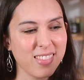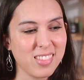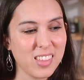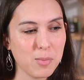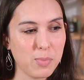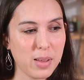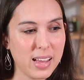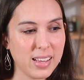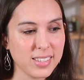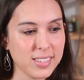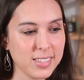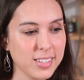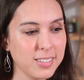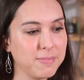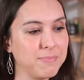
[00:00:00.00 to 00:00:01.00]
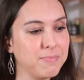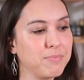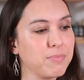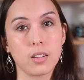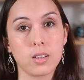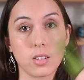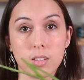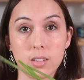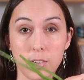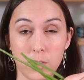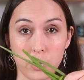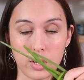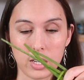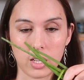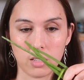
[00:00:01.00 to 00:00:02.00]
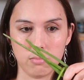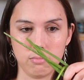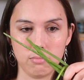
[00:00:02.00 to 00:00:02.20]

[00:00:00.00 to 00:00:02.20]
the best, green